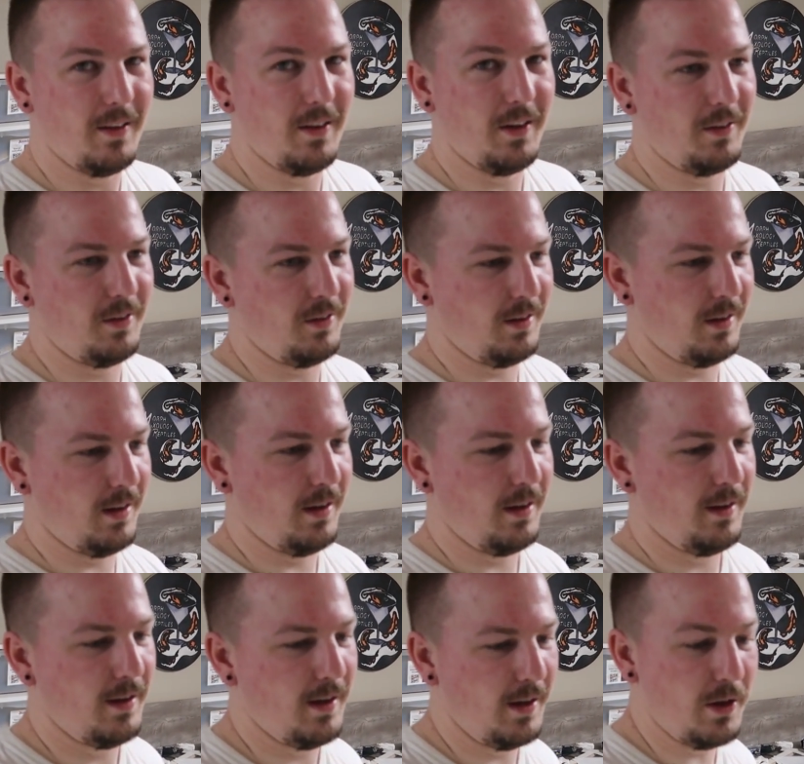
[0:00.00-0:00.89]
This is
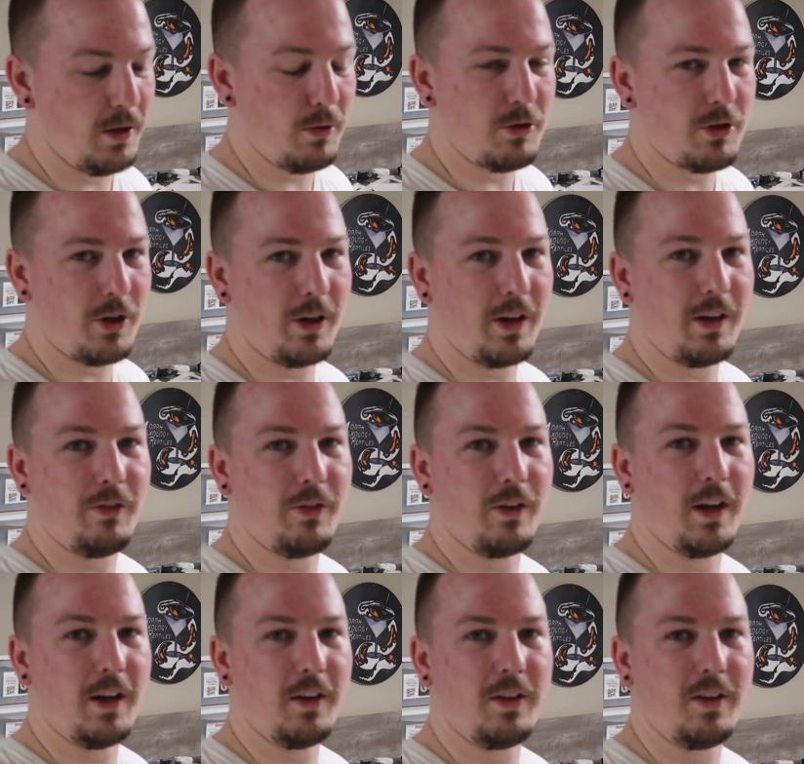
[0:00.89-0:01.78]
a, a new journey
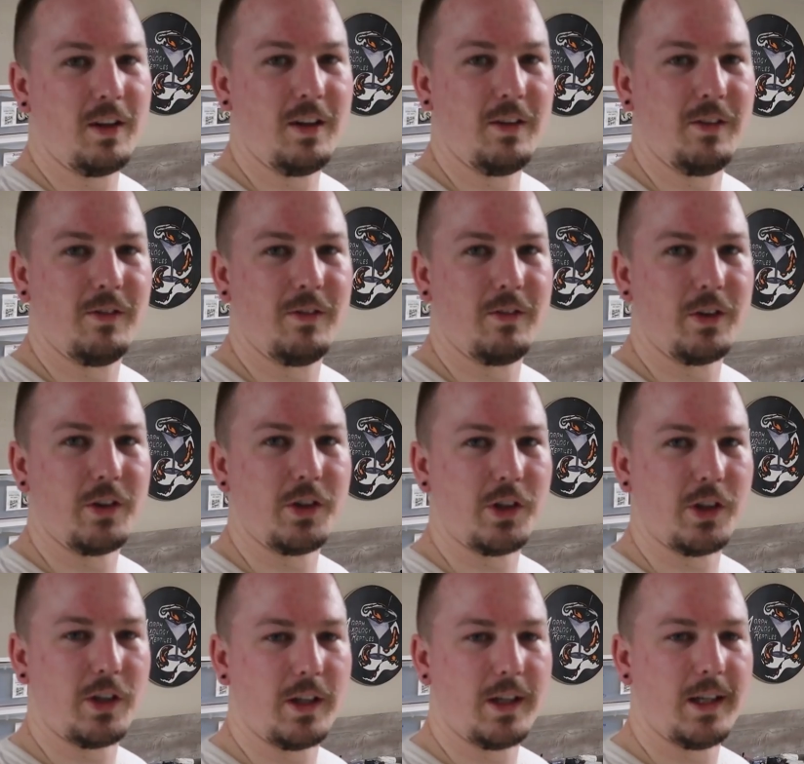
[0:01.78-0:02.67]
for us and for
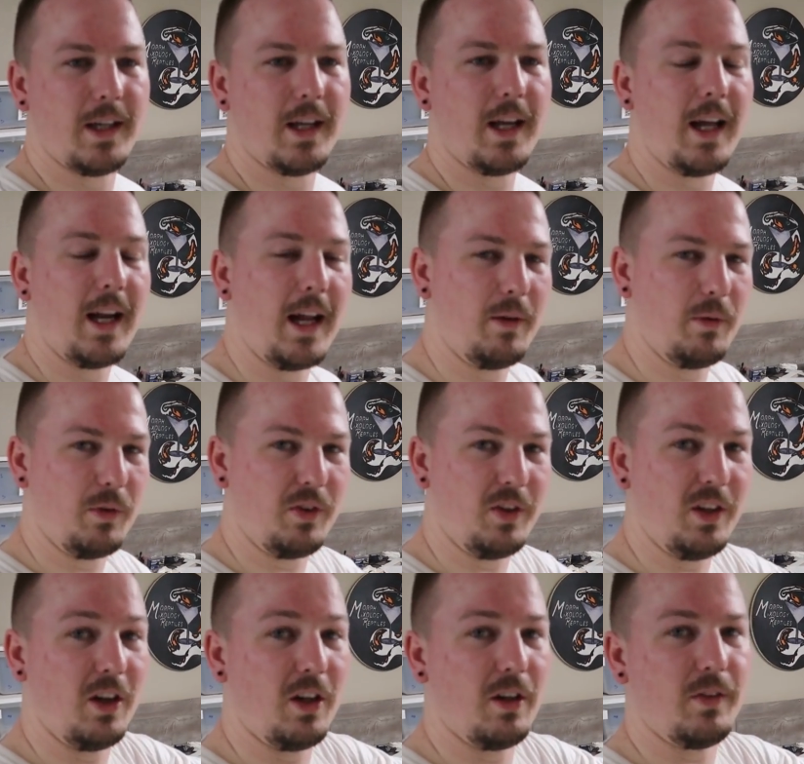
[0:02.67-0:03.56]
sure, and I will
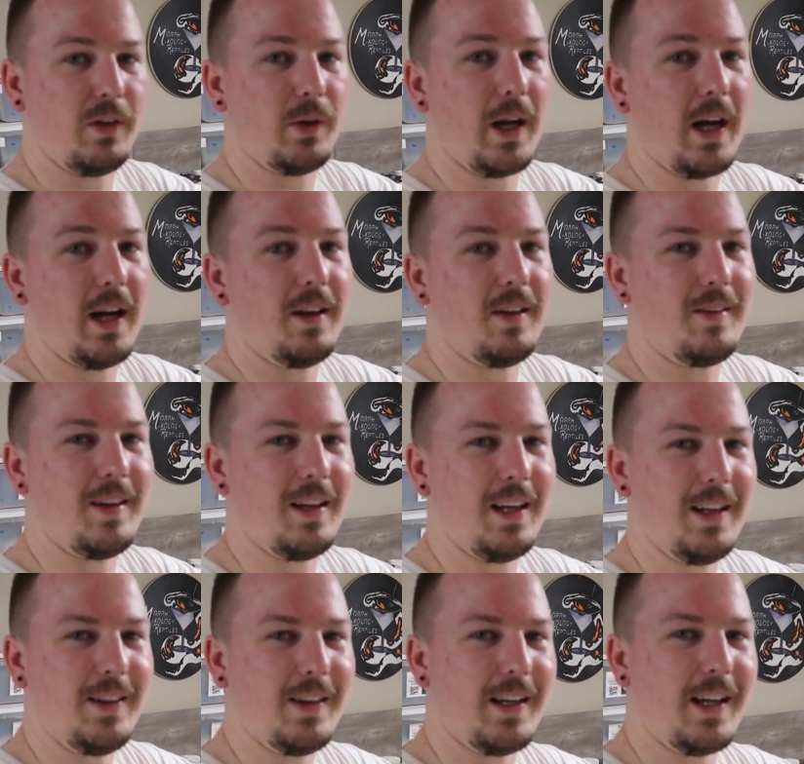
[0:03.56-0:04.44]
see all of you
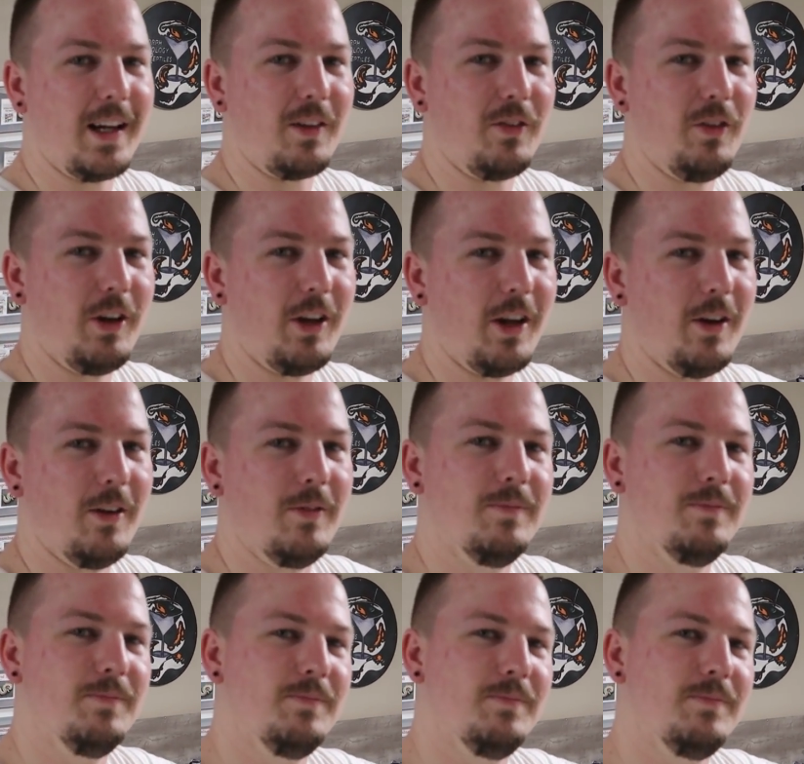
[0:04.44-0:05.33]
guys in the next video.
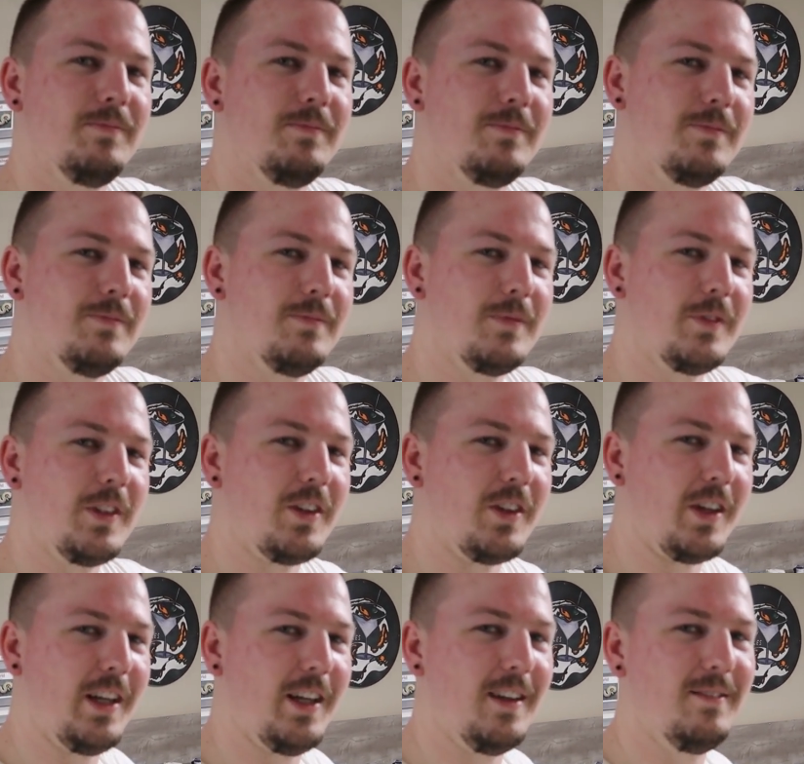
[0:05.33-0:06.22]

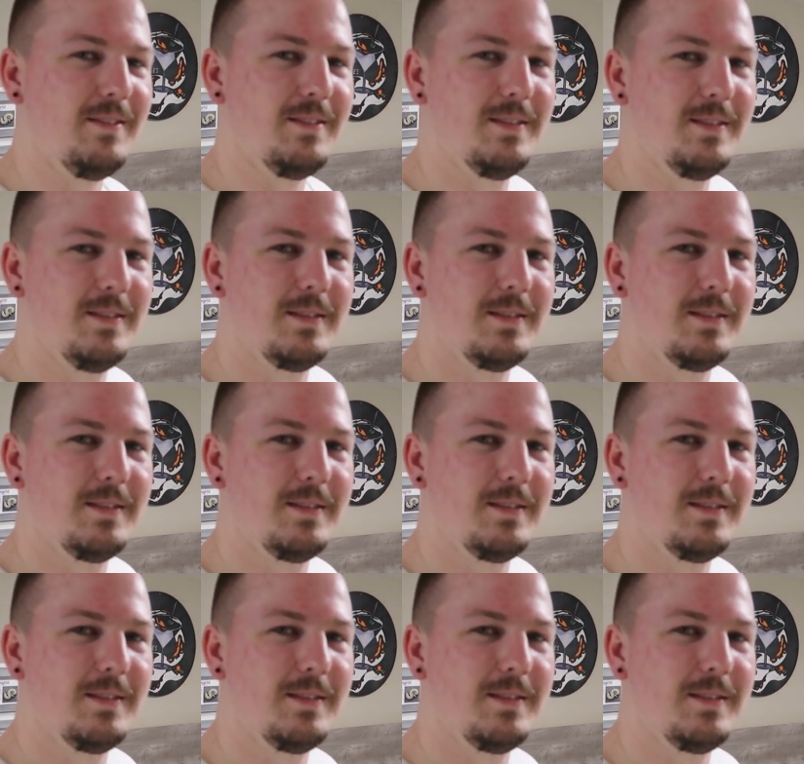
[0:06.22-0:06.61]
See ya.